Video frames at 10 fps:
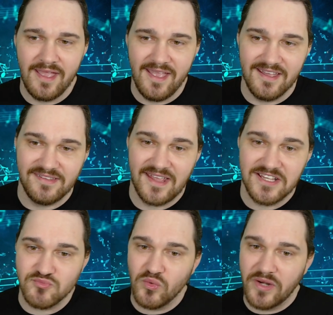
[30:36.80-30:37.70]
And
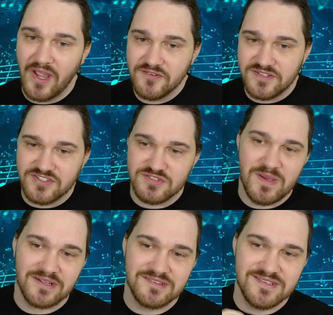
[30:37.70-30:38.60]
that's what I was
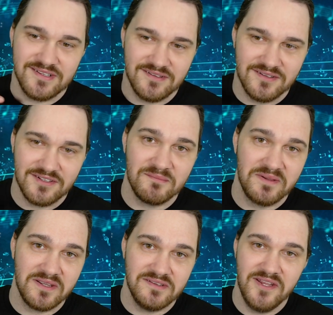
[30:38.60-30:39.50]
expecting
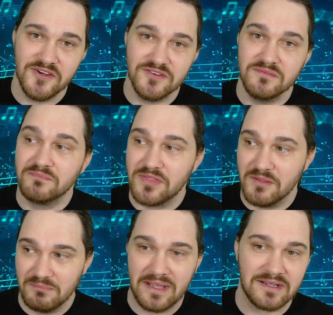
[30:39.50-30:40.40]
coming in here the
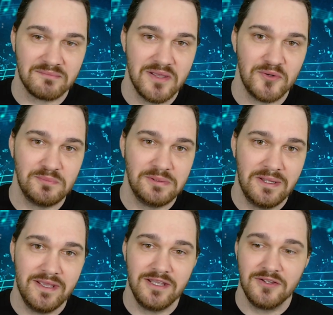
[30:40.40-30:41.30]
black metal
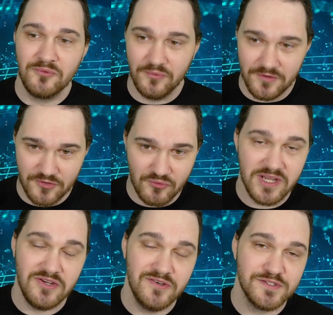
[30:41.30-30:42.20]
playing with
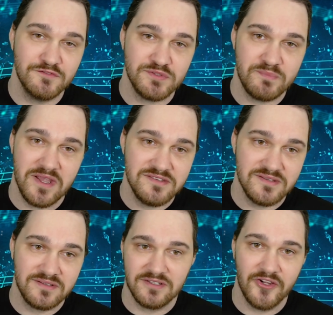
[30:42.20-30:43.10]
great use of space
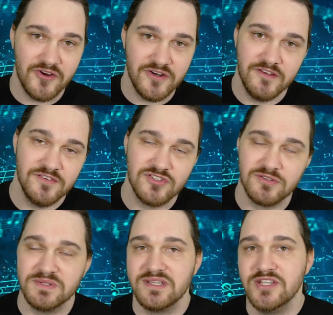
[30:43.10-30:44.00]
and clarity of
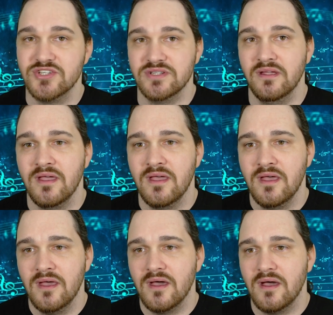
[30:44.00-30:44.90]
instrumentation.
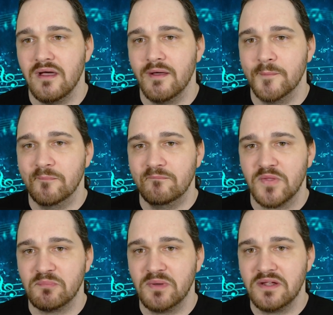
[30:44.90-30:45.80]
Um,
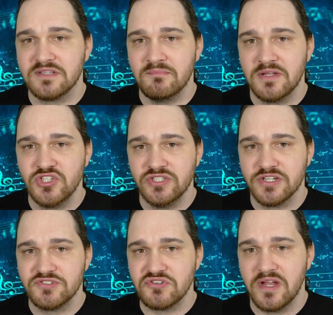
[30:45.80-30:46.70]
but as I mentioned
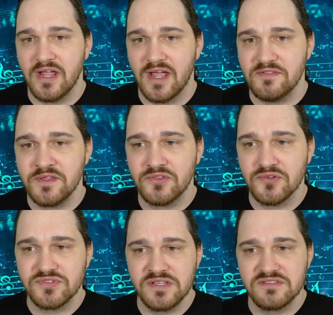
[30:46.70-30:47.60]
yesterday, I think
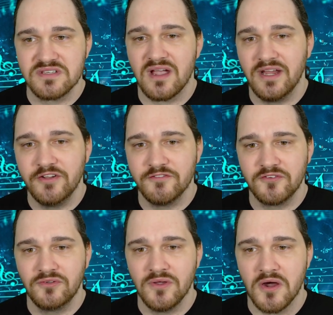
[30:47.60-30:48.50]
those things kind of
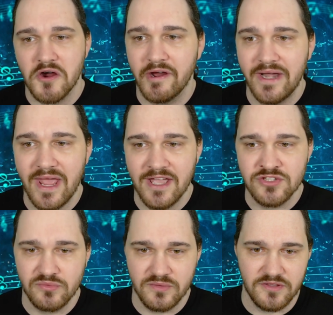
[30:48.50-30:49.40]
are at
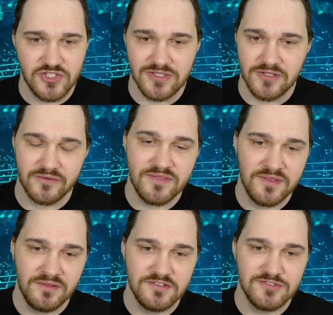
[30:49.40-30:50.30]
ends with each other. I
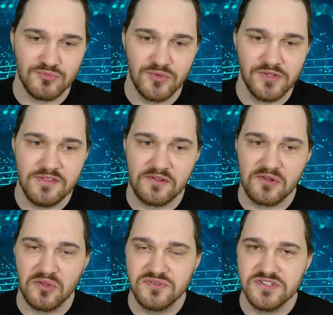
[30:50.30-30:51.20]
think this is really the
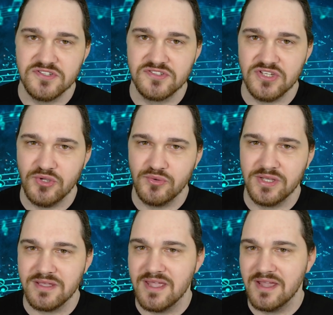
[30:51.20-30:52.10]
closest you
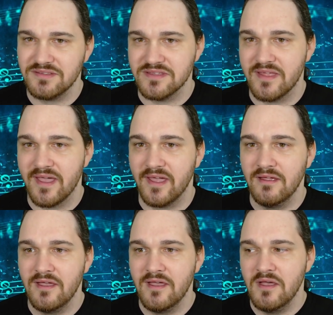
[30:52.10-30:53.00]
can get to that
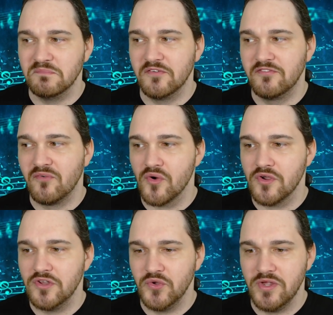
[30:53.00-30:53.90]

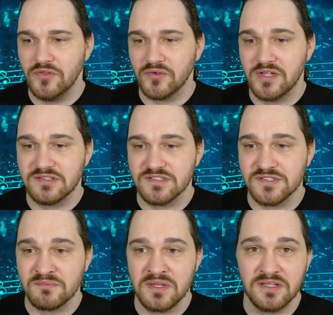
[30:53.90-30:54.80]
before you either get to
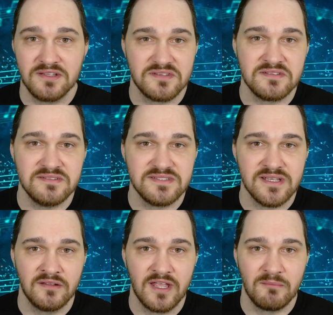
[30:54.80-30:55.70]
something that doesn't
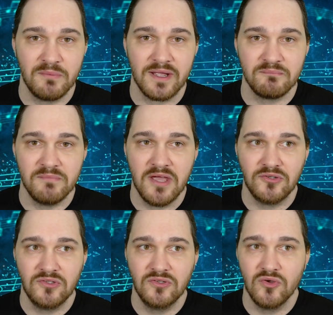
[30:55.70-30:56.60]
sound like black
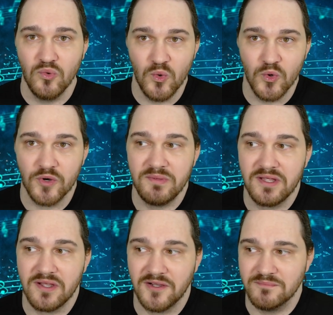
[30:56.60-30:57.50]
metal or
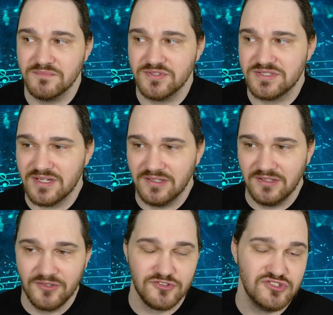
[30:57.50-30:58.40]
becomes a
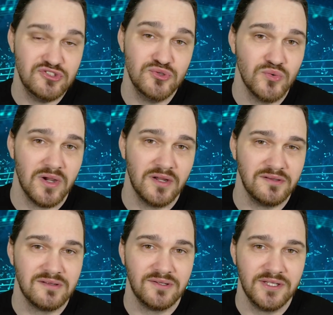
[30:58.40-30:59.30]
little too
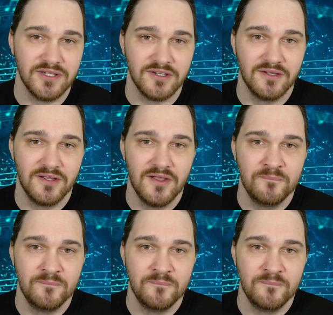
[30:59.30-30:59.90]
unclear.